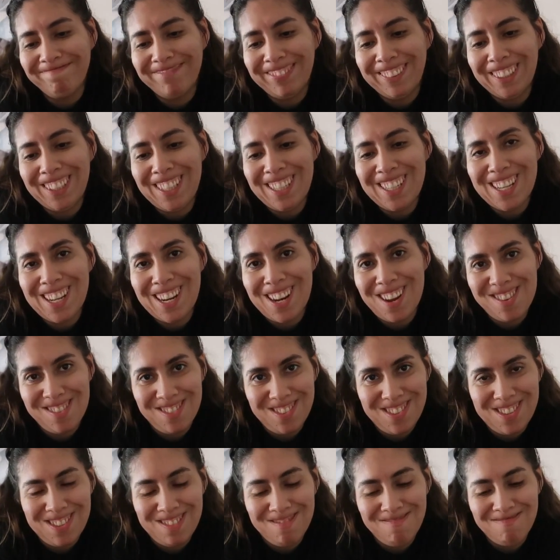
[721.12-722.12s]
she
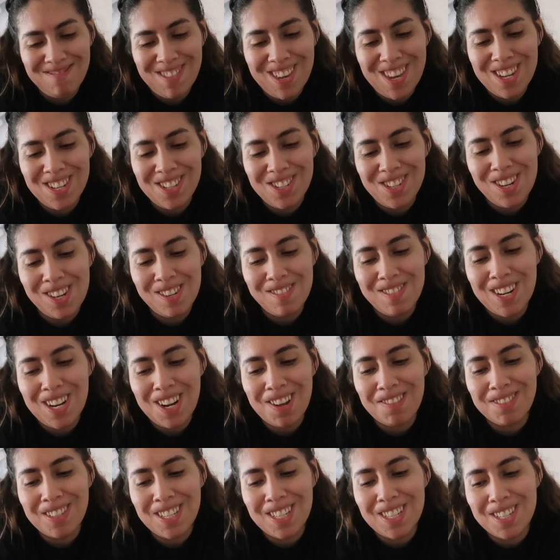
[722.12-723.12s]
didn't, and she's been
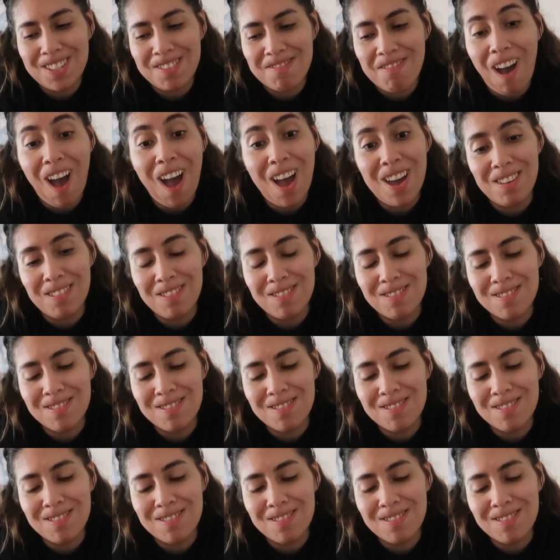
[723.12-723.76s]
up since 5.